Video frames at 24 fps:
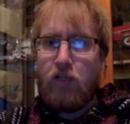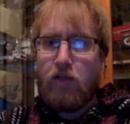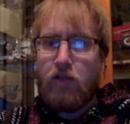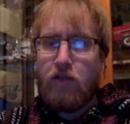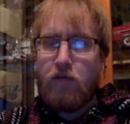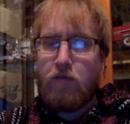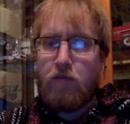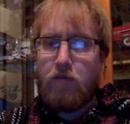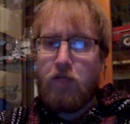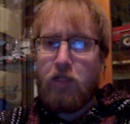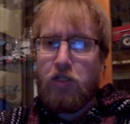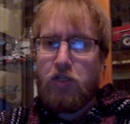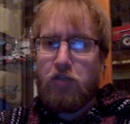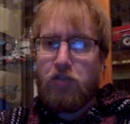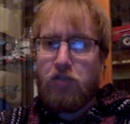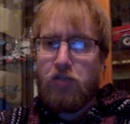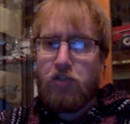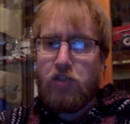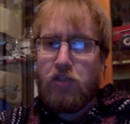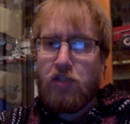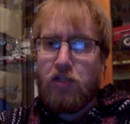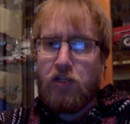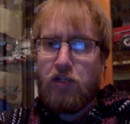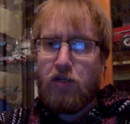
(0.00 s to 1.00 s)
some
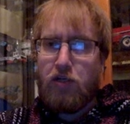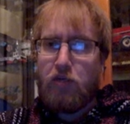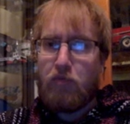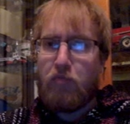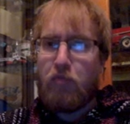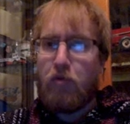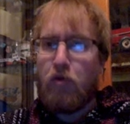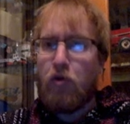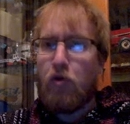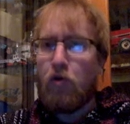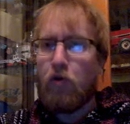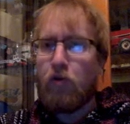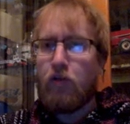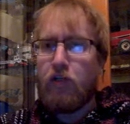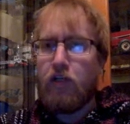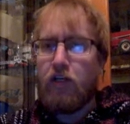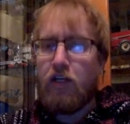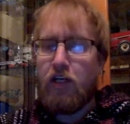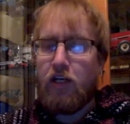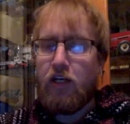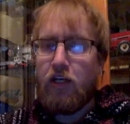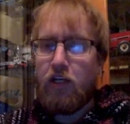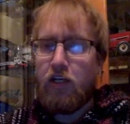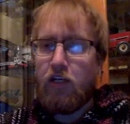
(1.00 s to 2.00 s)
interesting polling
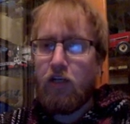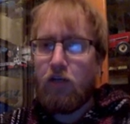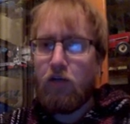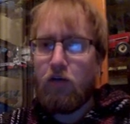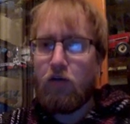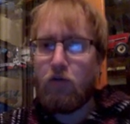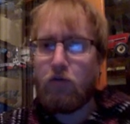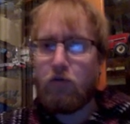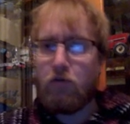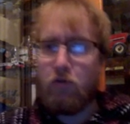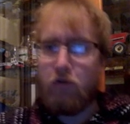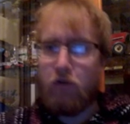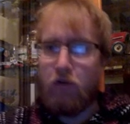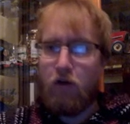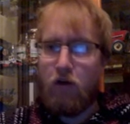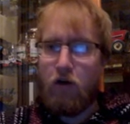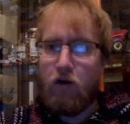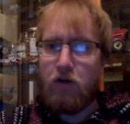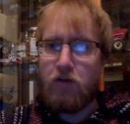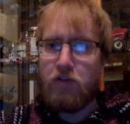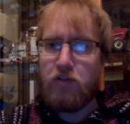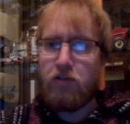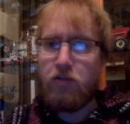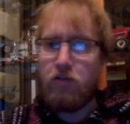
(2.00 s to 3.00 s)
data here with
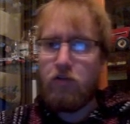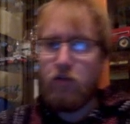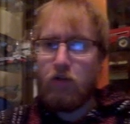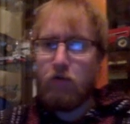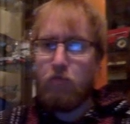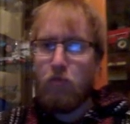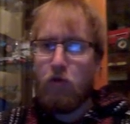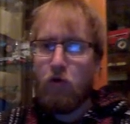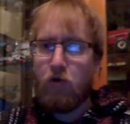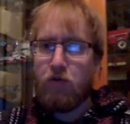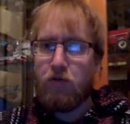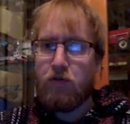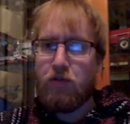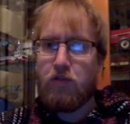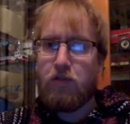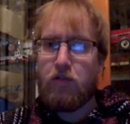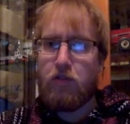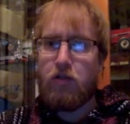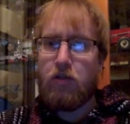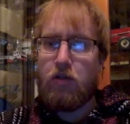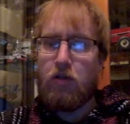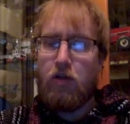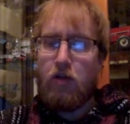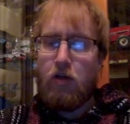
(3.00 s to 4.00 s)
regards to the
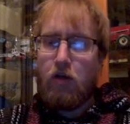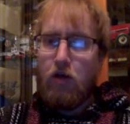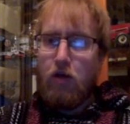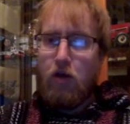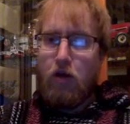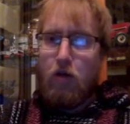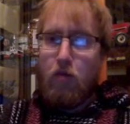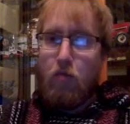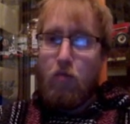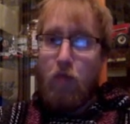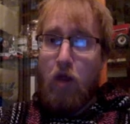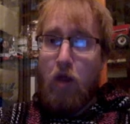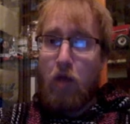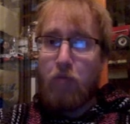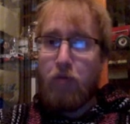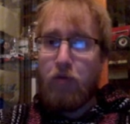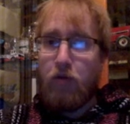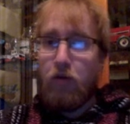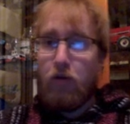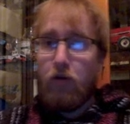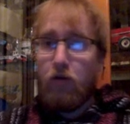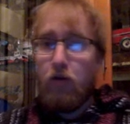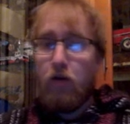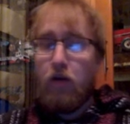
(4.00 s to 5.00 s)
most
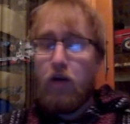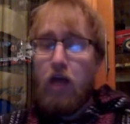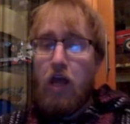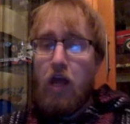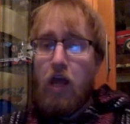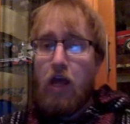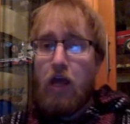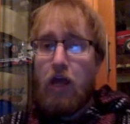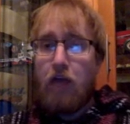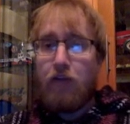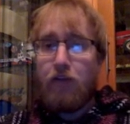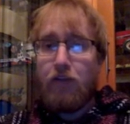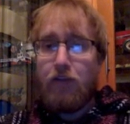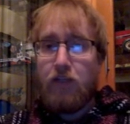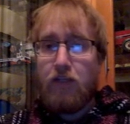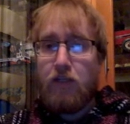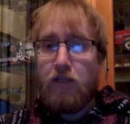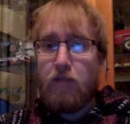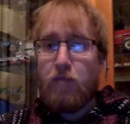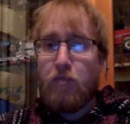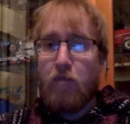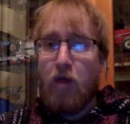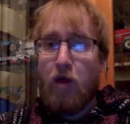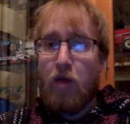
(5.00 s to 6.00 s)
popular and
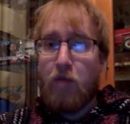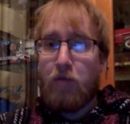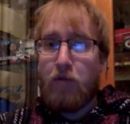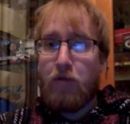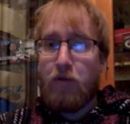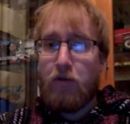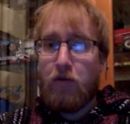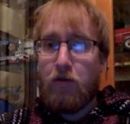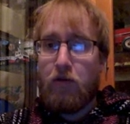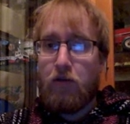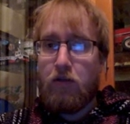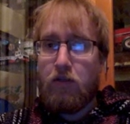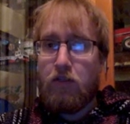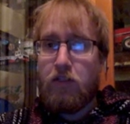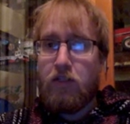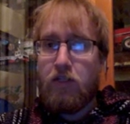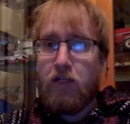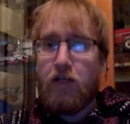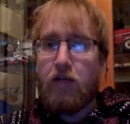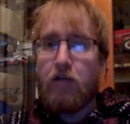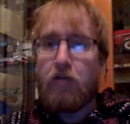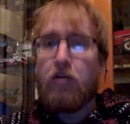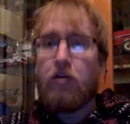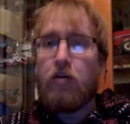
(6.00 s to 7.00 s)
least popular
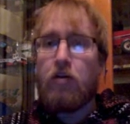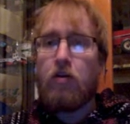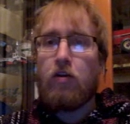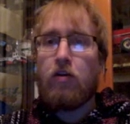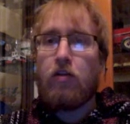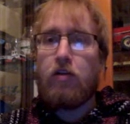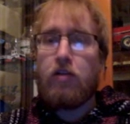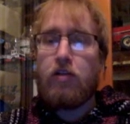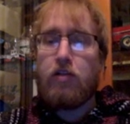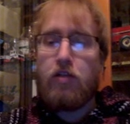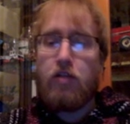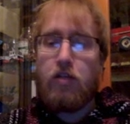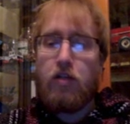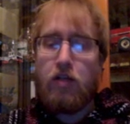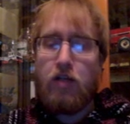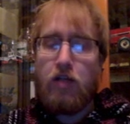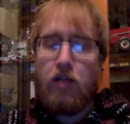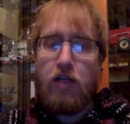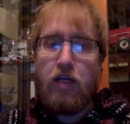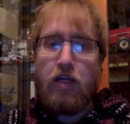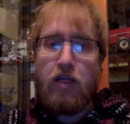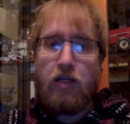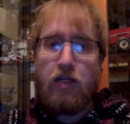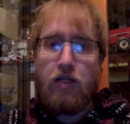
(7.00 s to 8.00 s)
senators
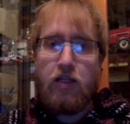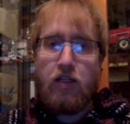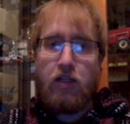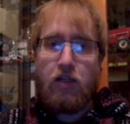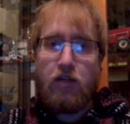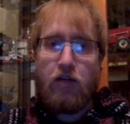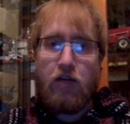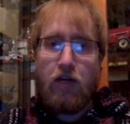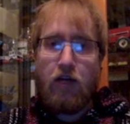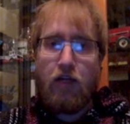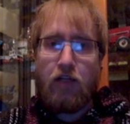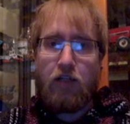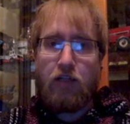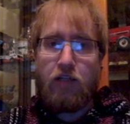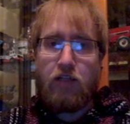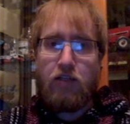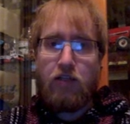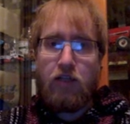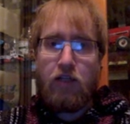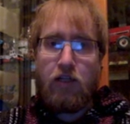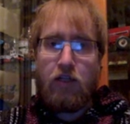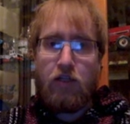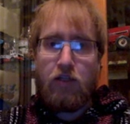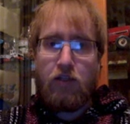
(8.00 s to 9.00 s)
in the United
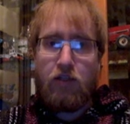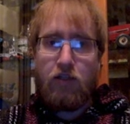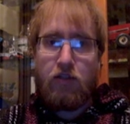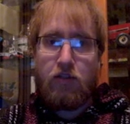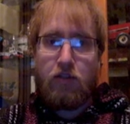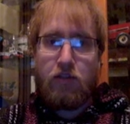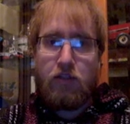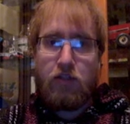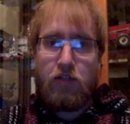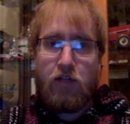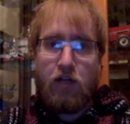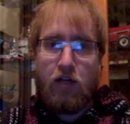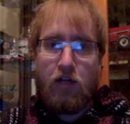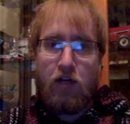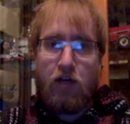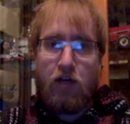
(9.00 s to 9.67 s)
States. Let's check